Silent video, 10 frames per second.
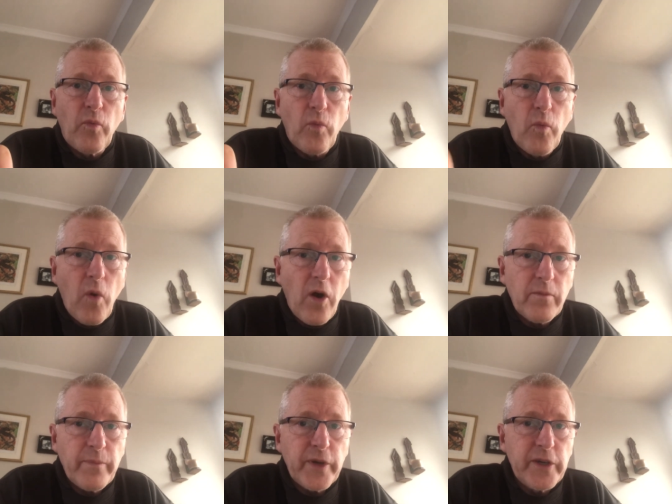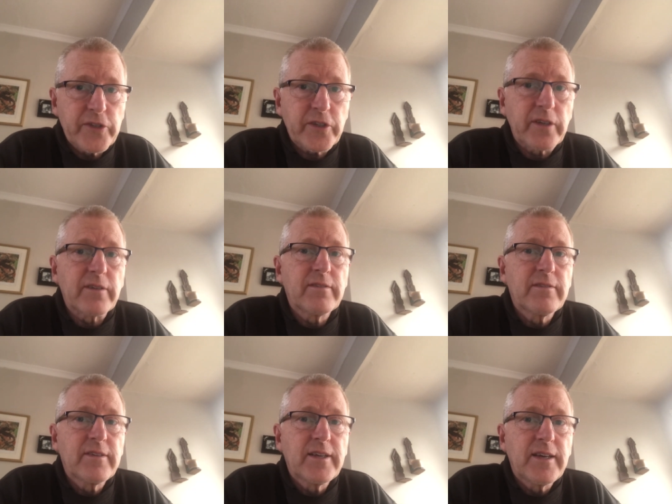one person
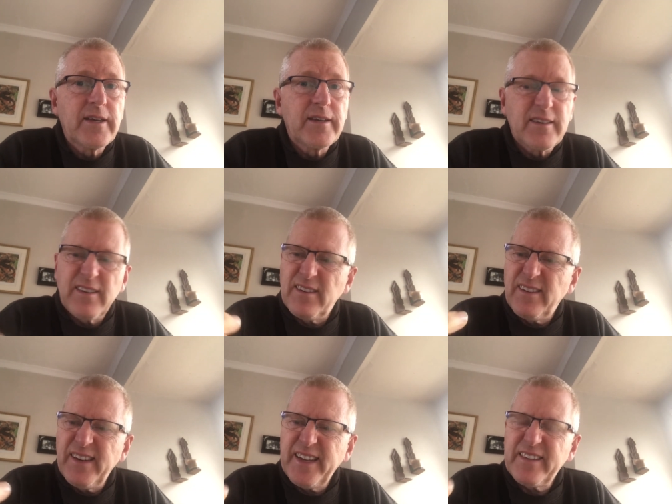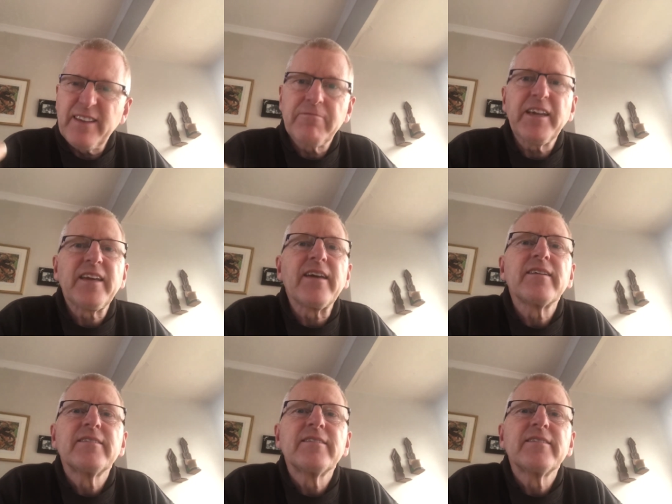nick their finger